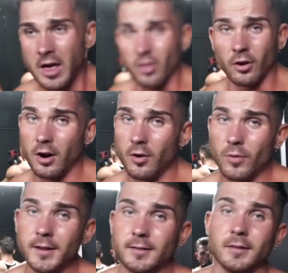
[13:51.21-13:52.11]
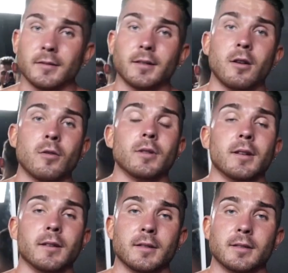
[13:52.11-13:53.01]
The goal isn't to hold
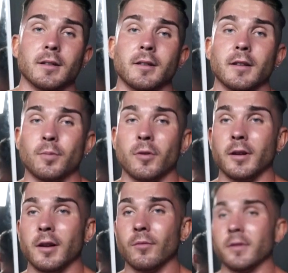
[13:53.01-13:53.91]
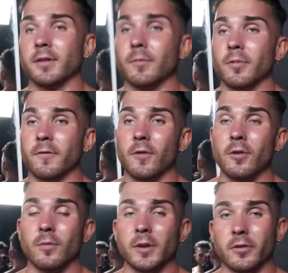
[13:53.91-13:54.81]
condition in this point, like we said
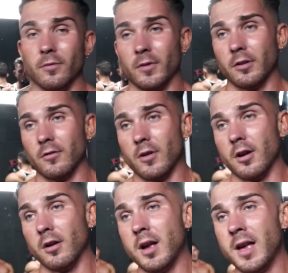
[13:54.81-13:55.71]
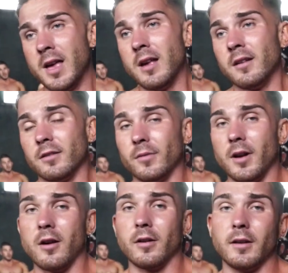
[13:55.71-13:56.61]
before. We do want to grow, so we
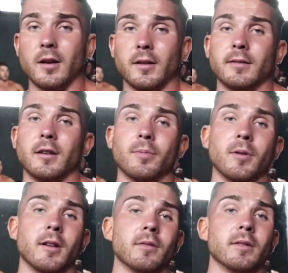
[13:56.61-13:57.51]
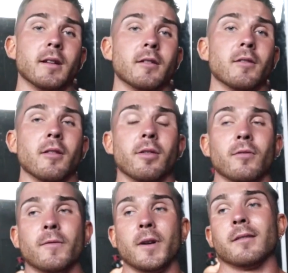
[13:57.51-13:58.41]
are in a nice surplus. We're sitting around
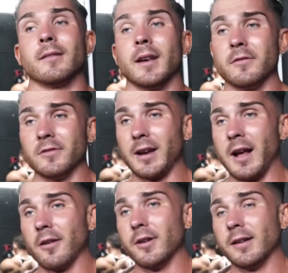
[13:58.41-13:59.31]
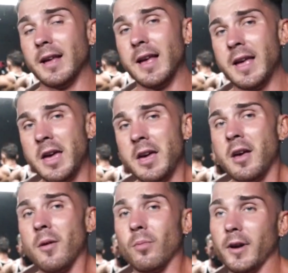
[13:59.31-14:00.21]
3,800 calories,
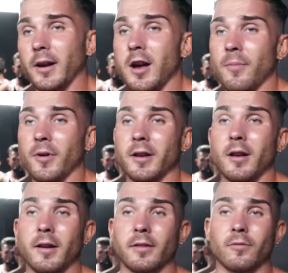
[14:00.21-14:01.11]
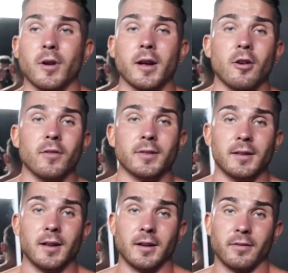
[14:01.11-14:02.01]
bringing it up at a nice rate. Obviously,
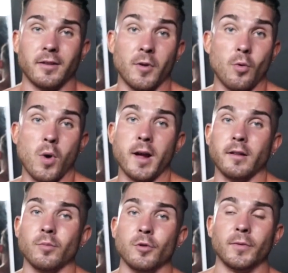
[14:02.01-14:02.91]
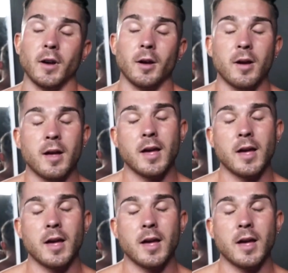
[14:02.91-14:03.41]
like I said, my weight's moved up